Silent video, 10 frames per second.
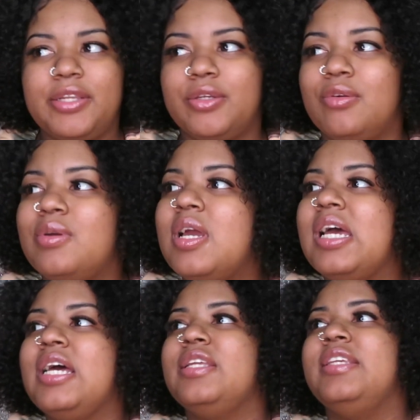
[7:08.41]
do.
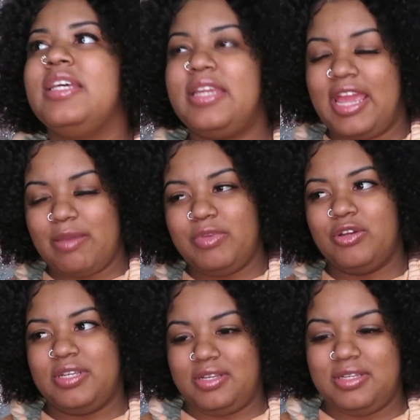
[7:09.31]
Then they had me
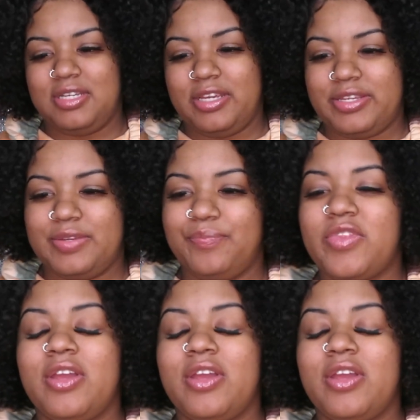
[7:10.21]
go take the test.